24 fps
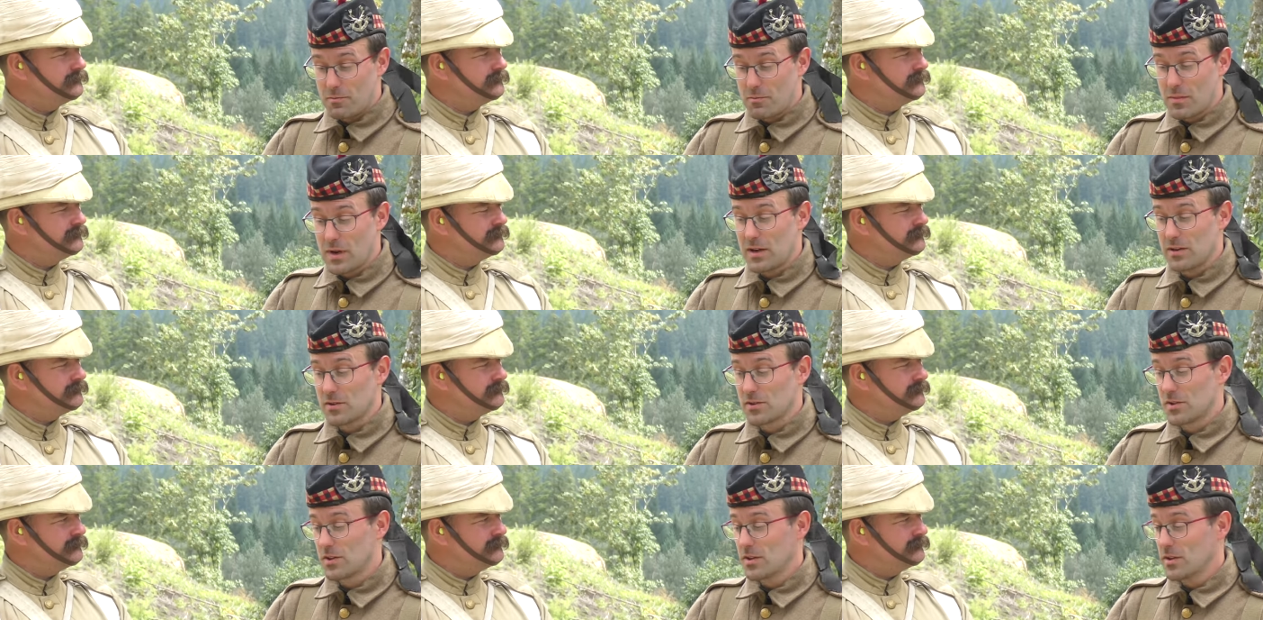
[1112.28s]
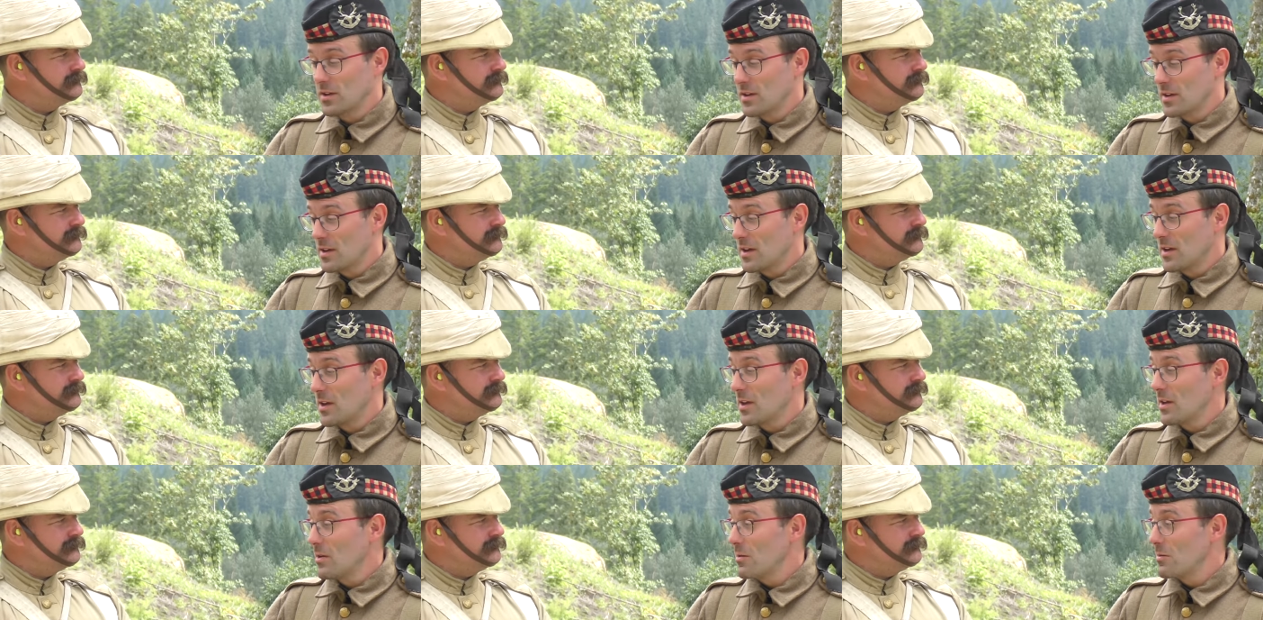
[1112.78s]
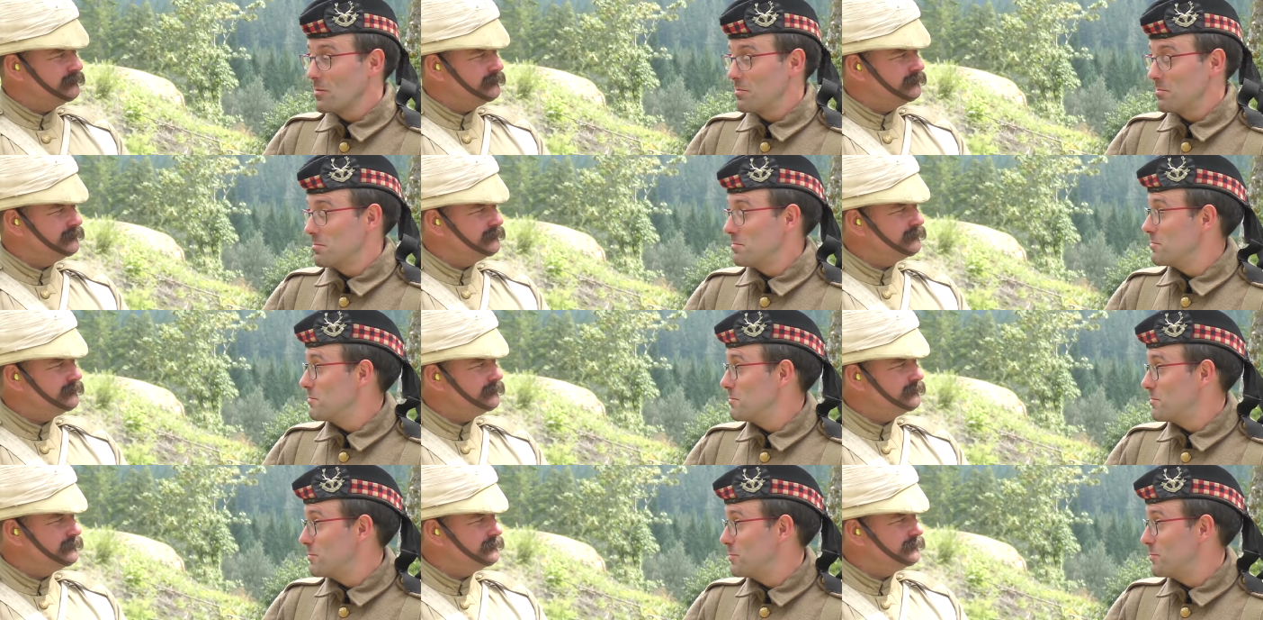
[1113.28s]
Speaker 1: Mauser
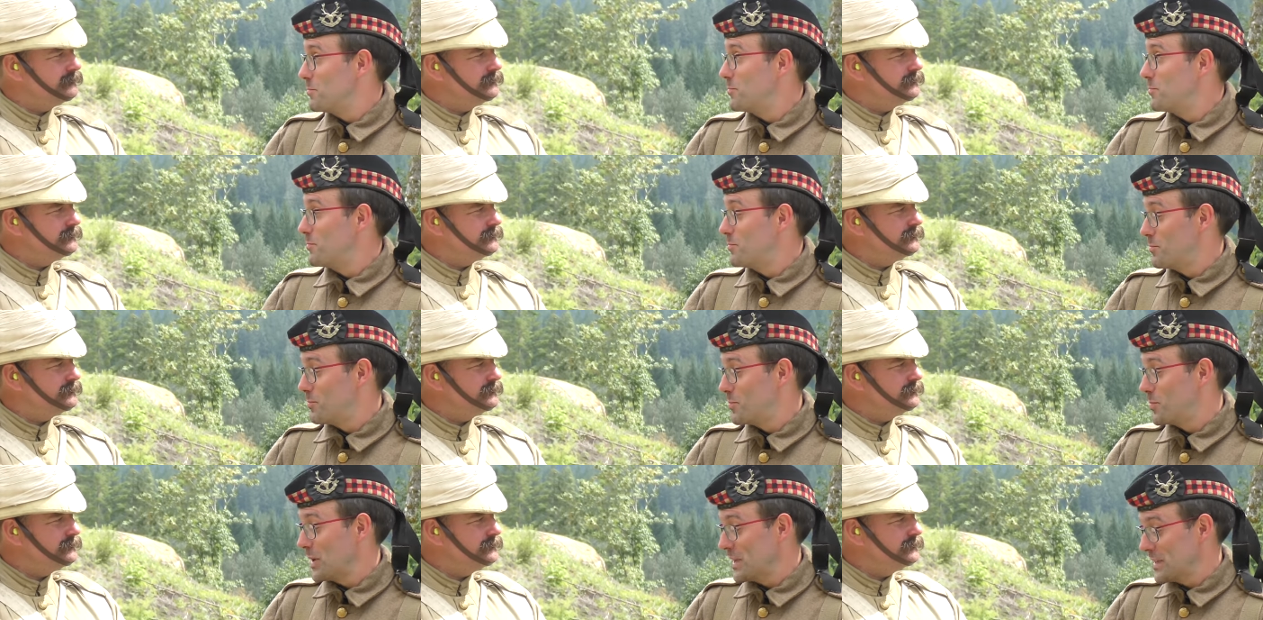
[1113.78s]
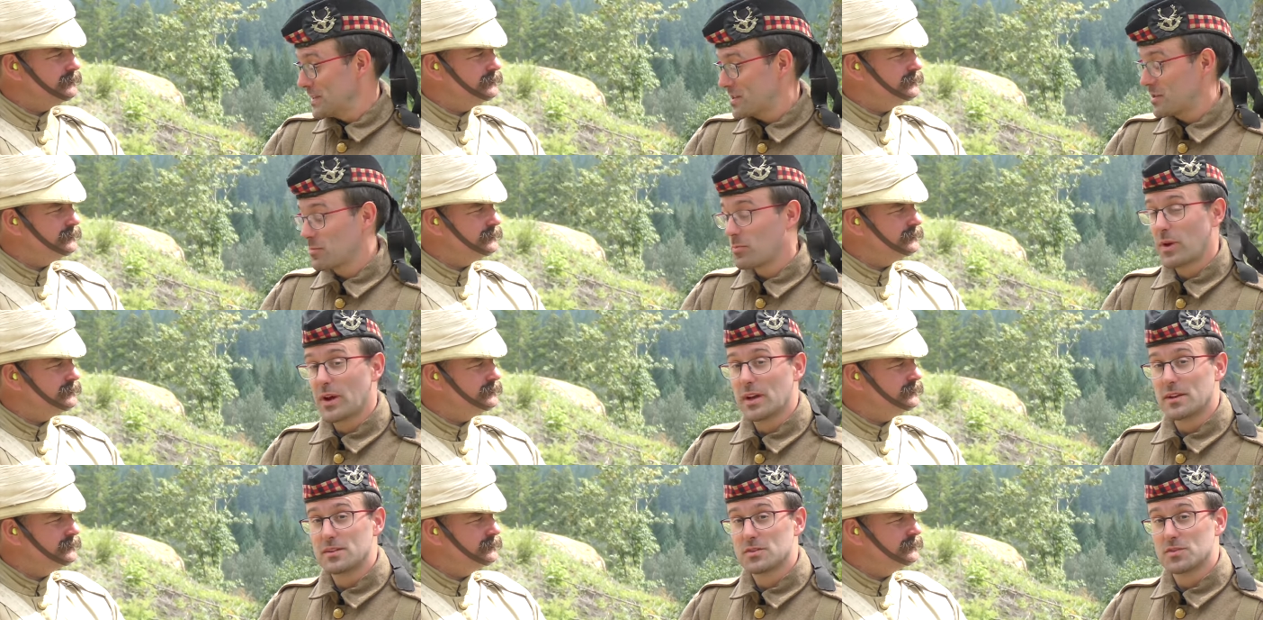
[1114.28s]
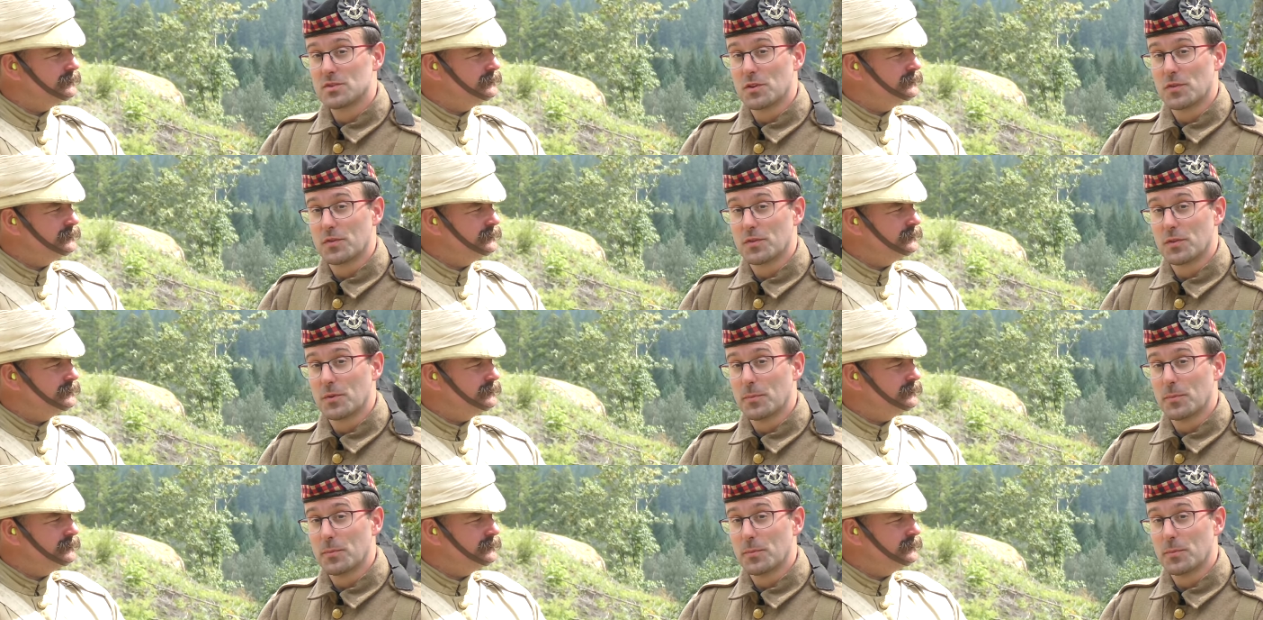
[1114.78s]
beats the pants off